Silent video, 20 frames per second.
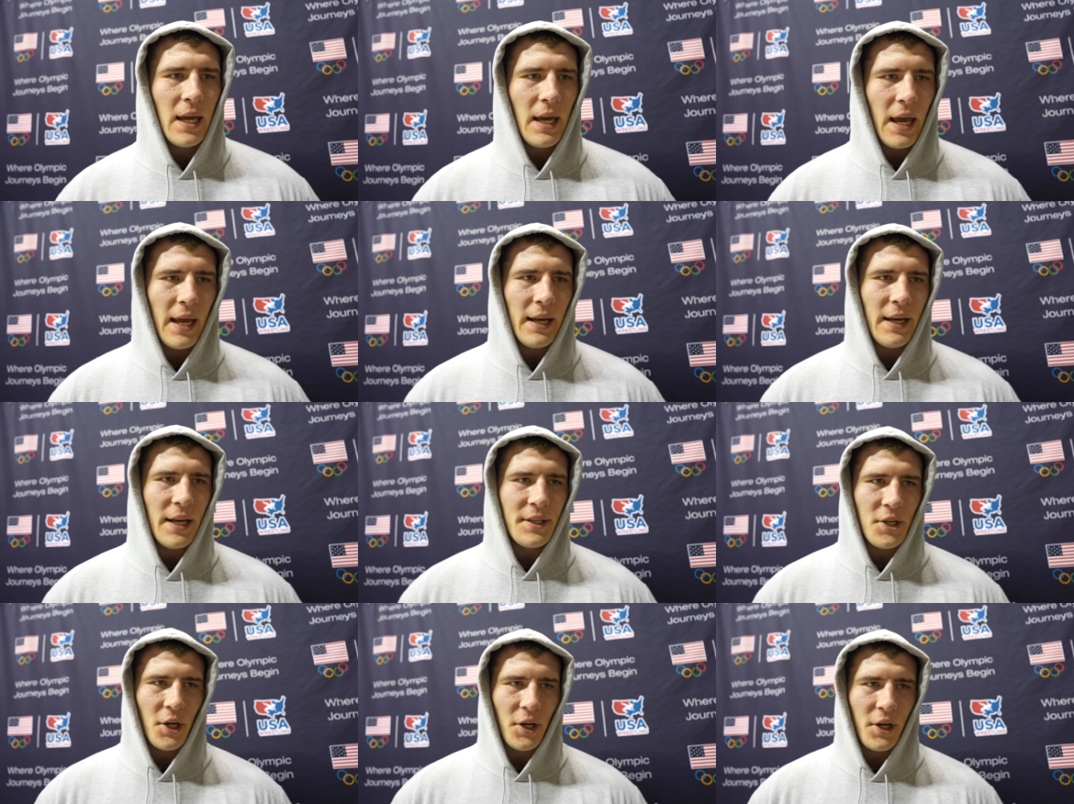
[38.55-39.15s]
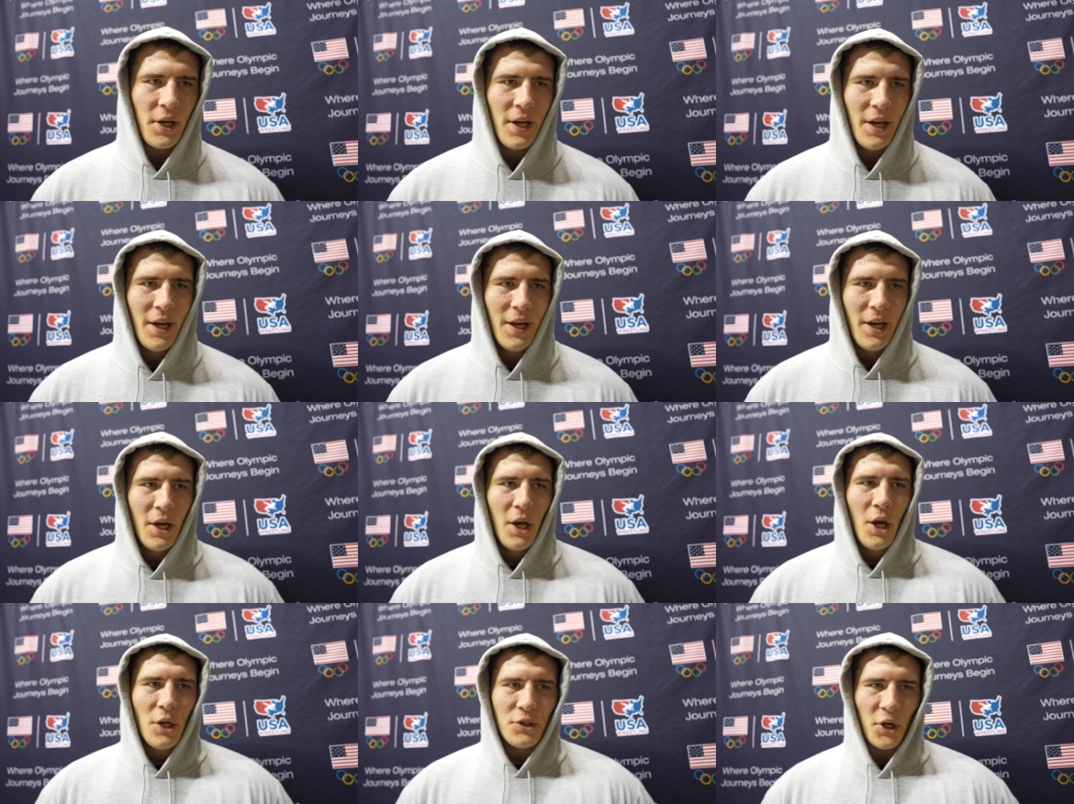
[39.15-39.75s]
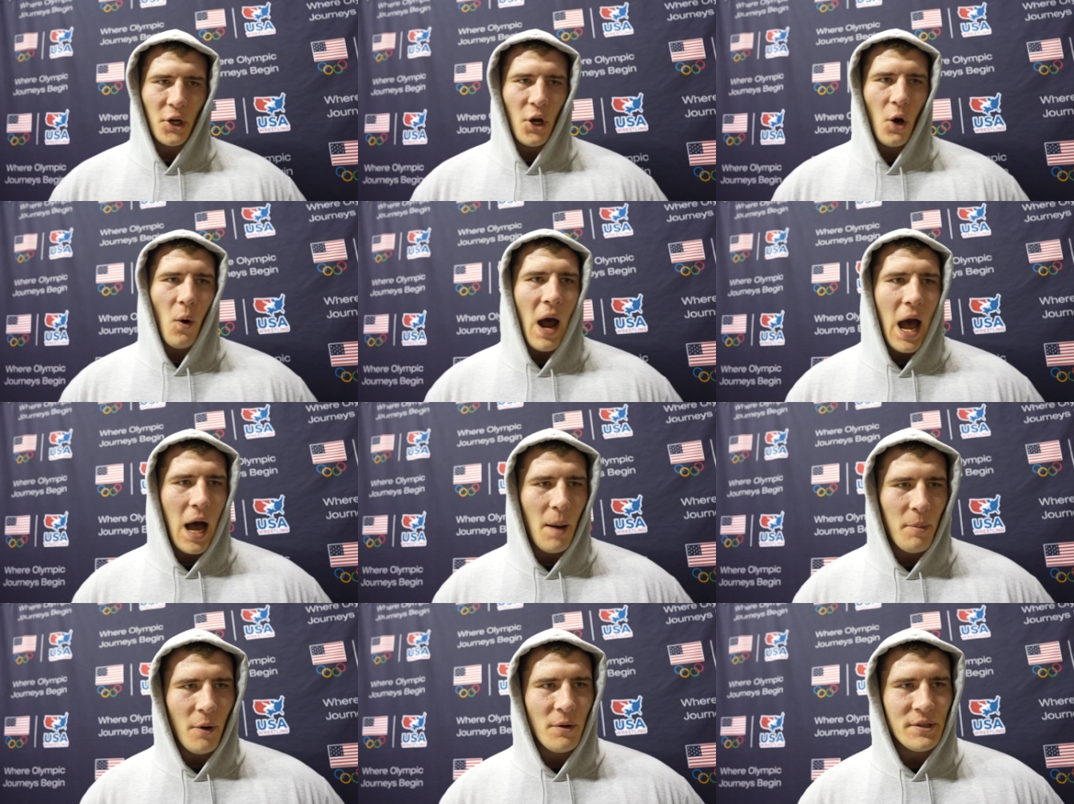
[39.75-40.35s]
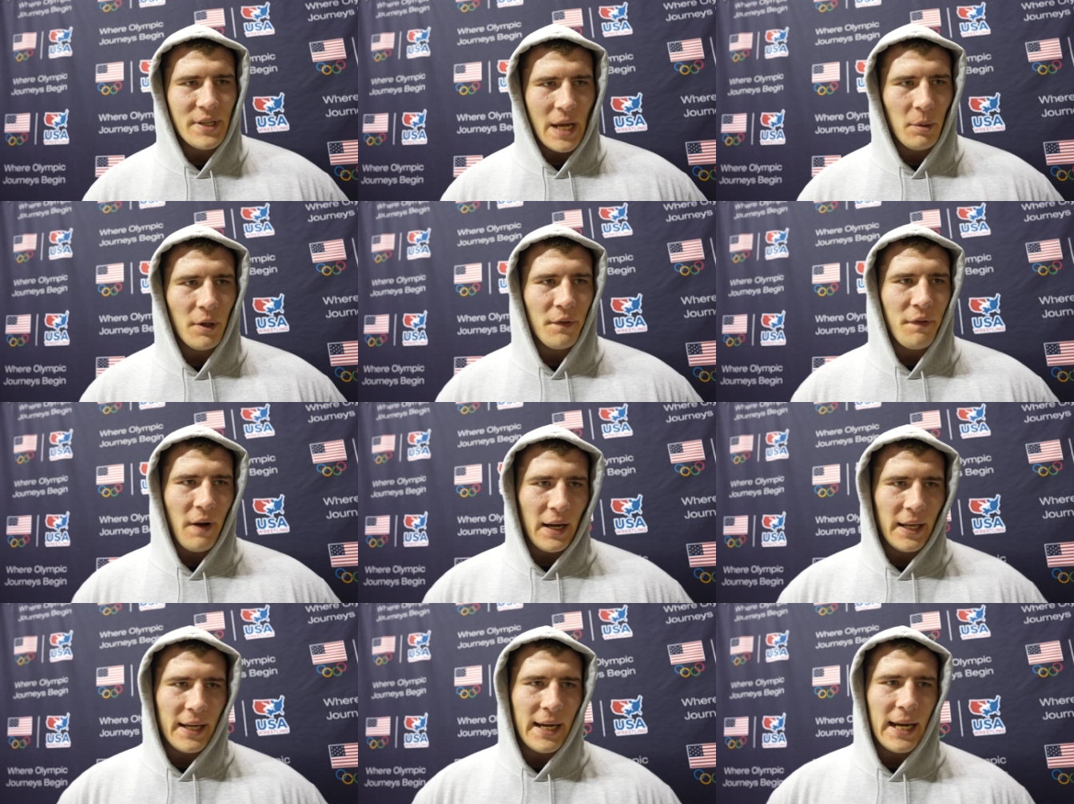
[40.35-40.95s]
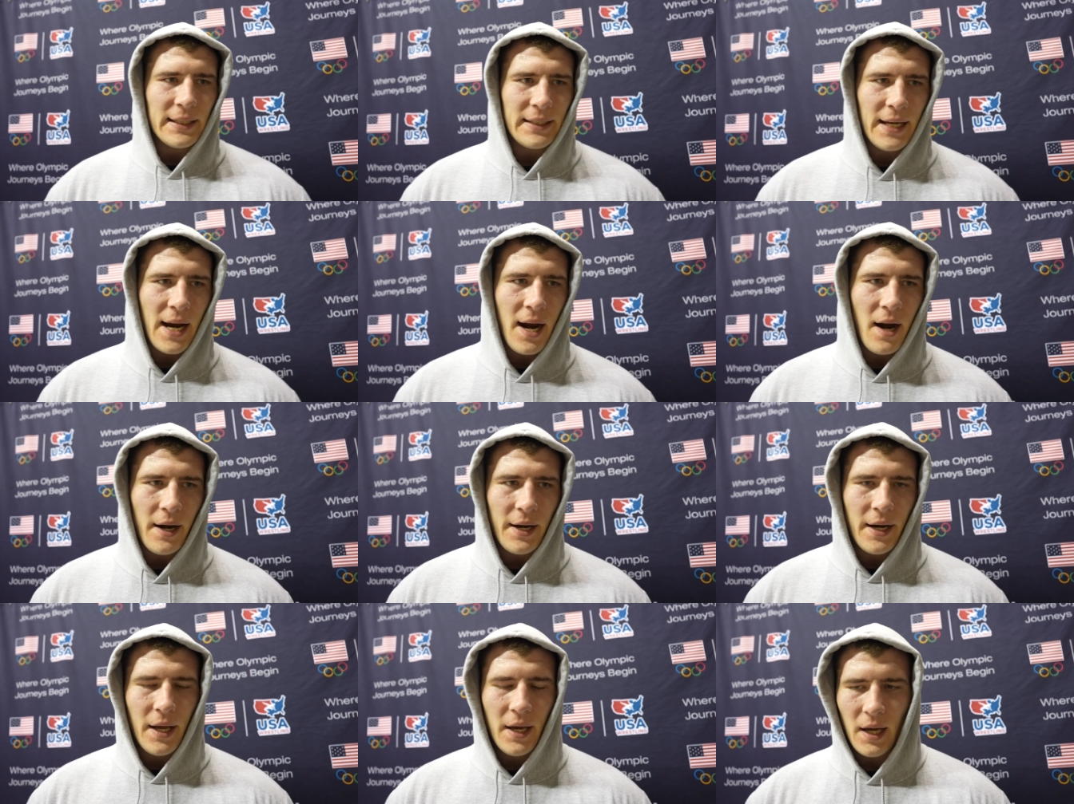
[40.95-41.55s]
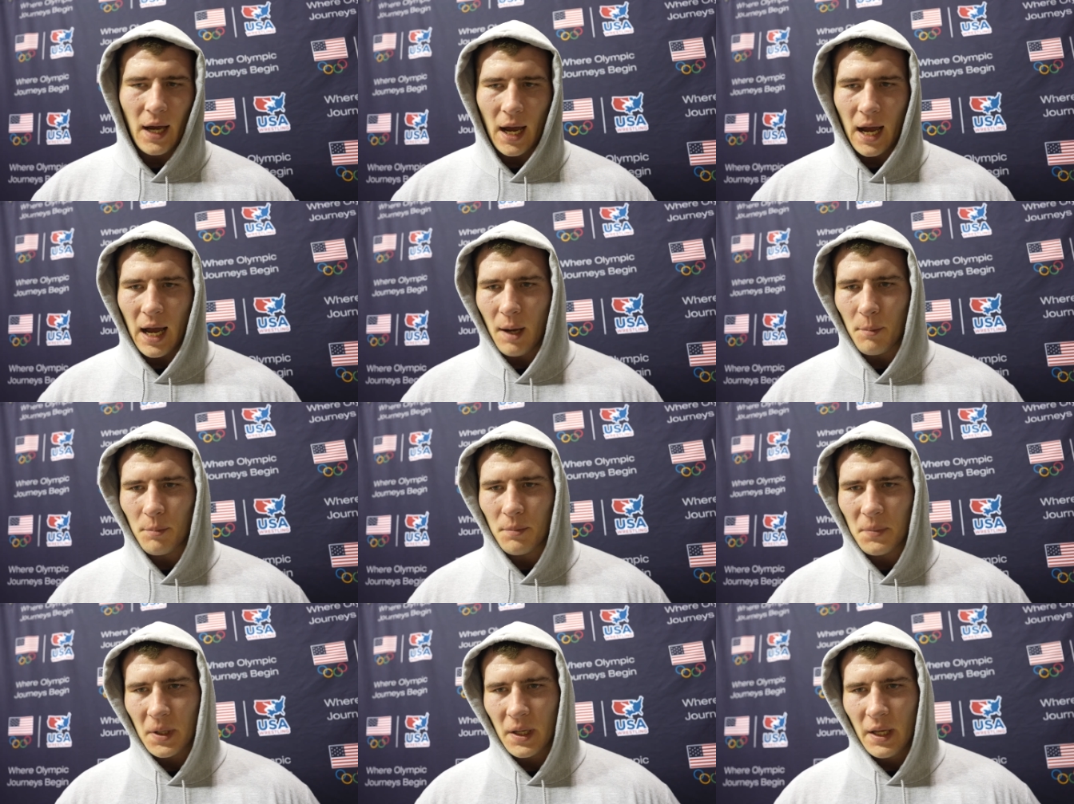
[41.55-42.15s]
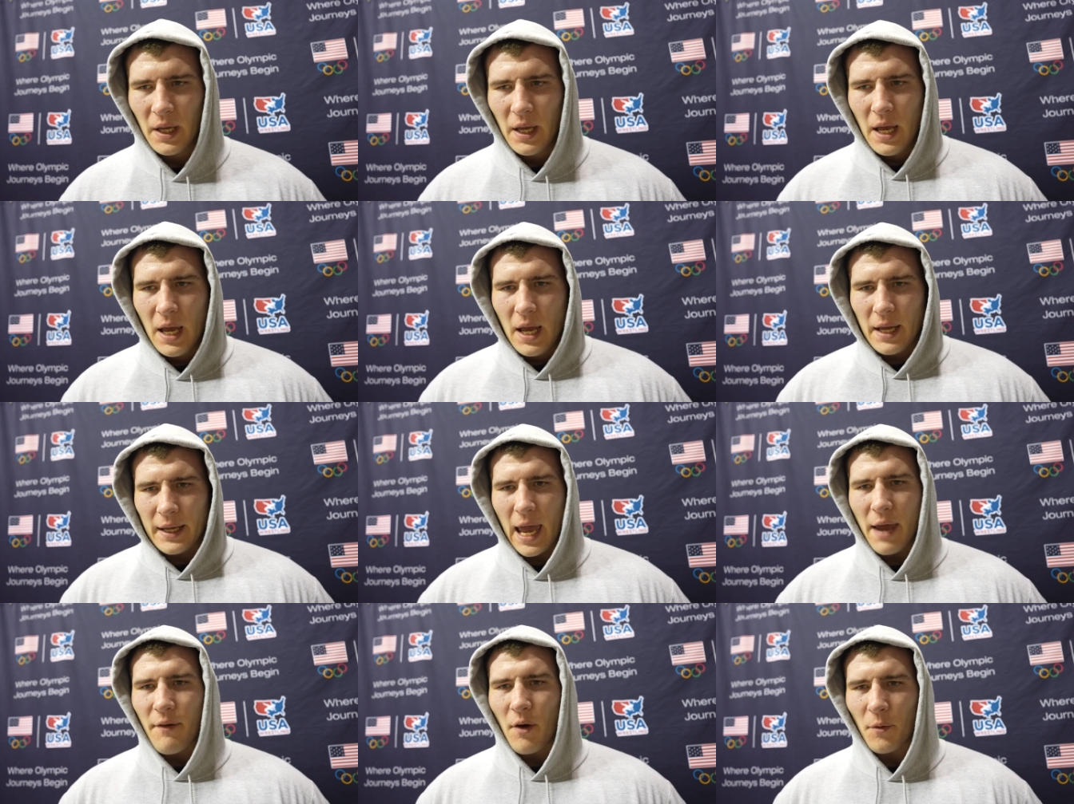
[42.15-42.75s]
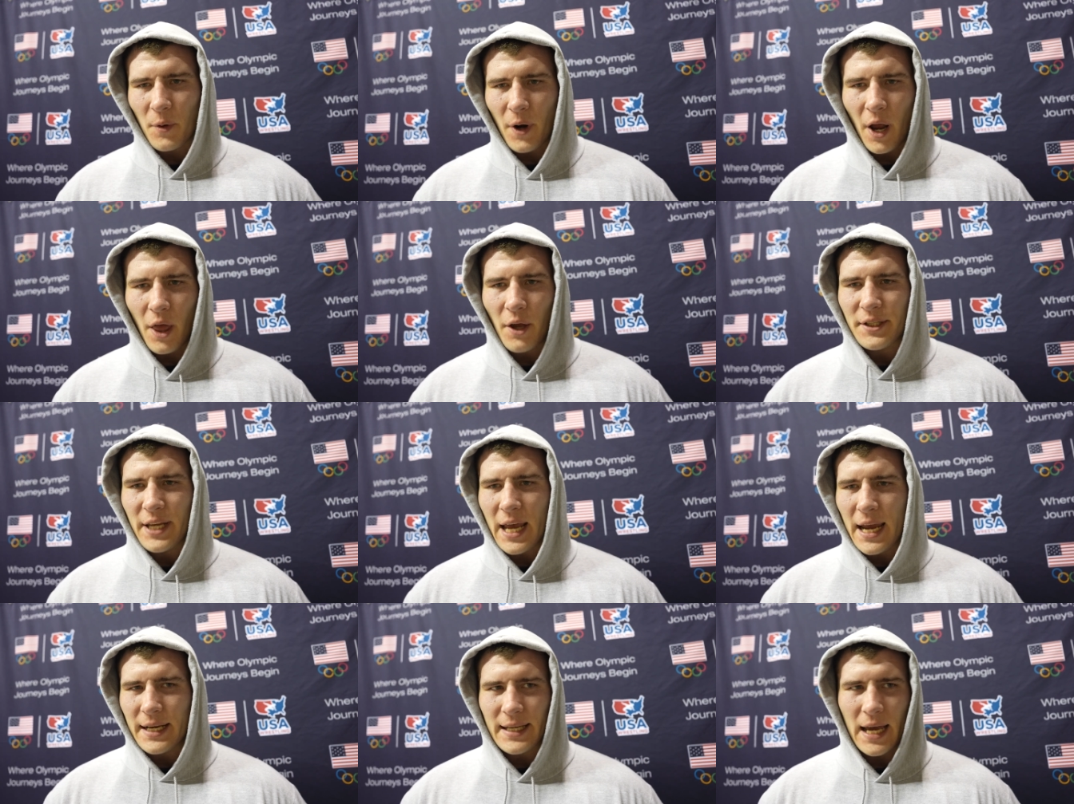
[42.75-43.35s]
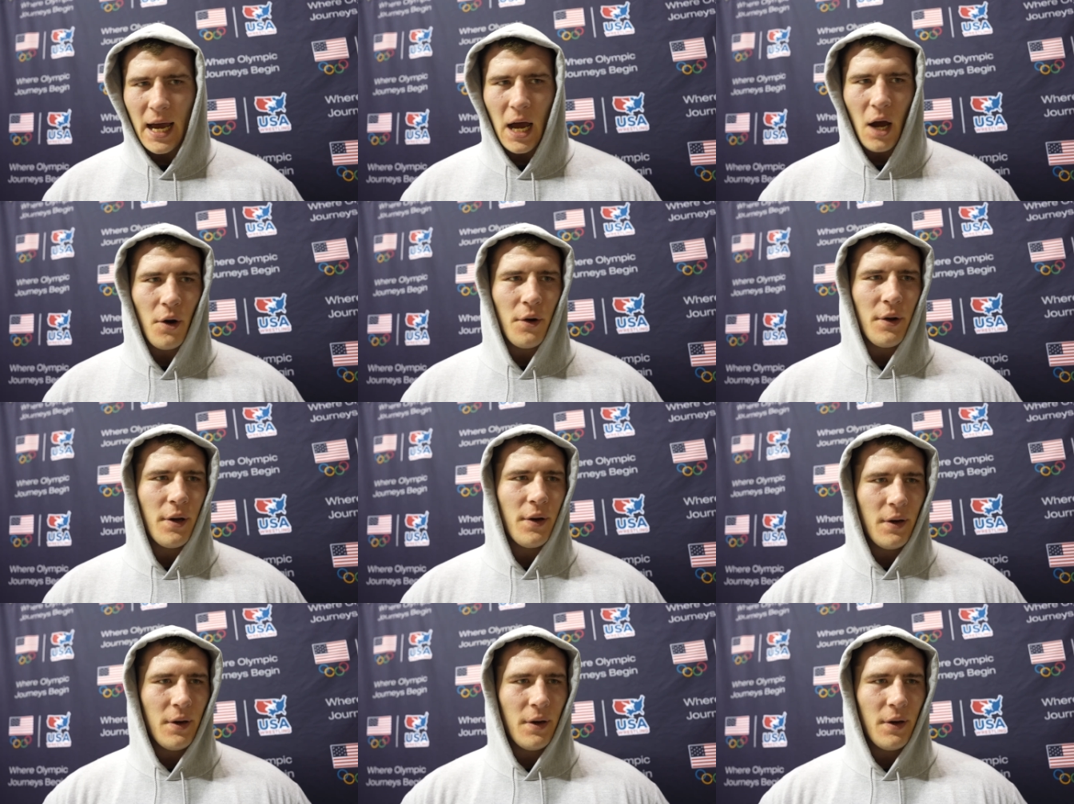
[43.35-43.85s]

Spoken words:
And it took a while, but was able to finally get there and gave up another takedown.